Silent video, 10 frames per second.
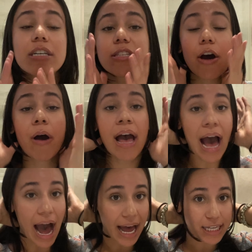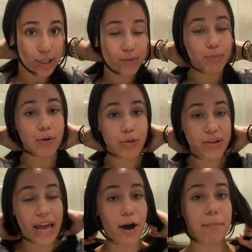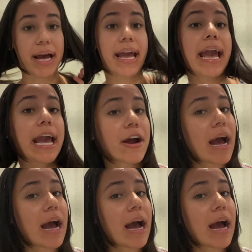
So I smoothed out my hair.